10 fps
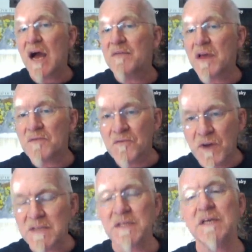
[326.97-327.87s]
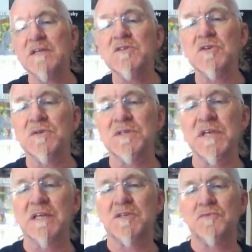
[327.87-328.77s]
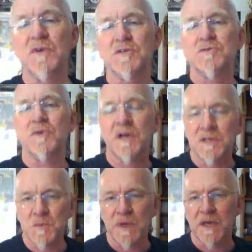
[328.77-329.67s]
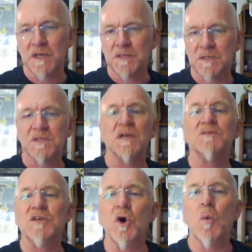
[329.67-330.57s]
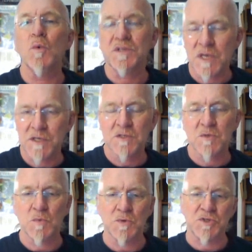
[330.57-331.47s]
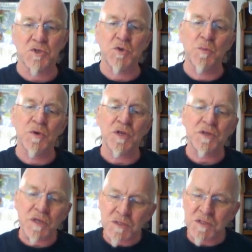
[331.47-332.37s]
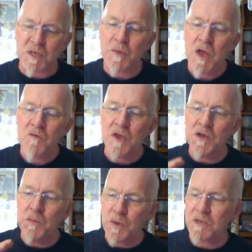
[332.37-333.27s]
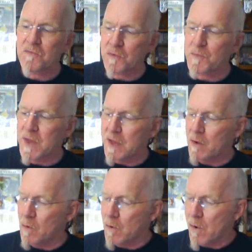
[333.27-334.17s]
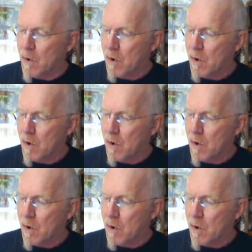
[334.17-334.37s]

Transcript: and then fading into the Saturn retrograde as we get into Sunday onwards, heading towards the new moon, it does seem that in a week from now,